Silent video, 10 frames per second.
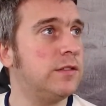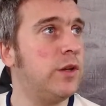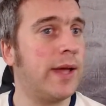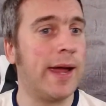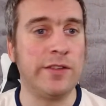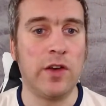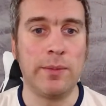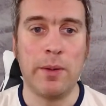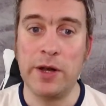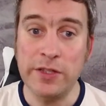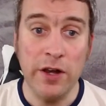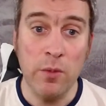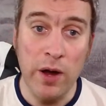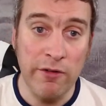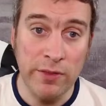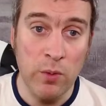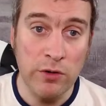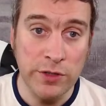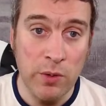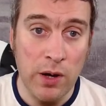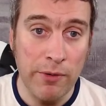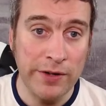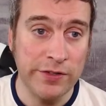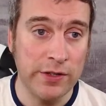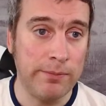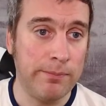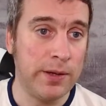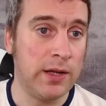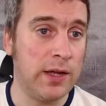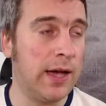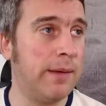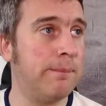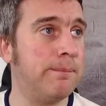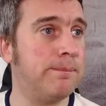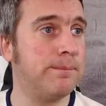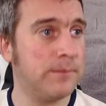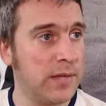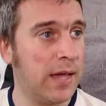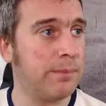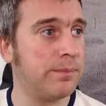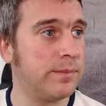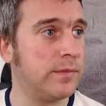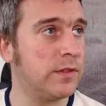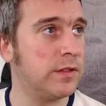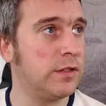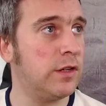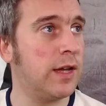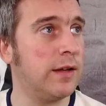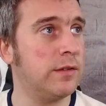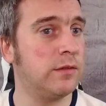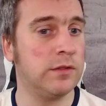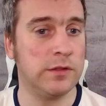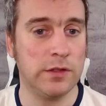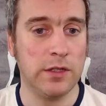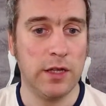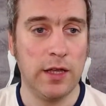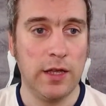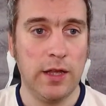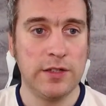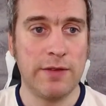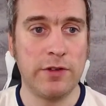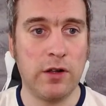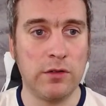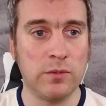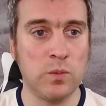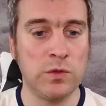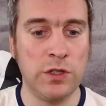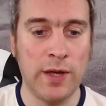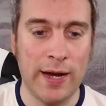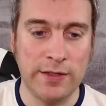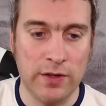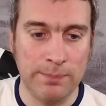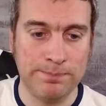UK time. I mean, I don't know where in the world you are, Bradster, but yeah, okay. 7 o'clock UK time.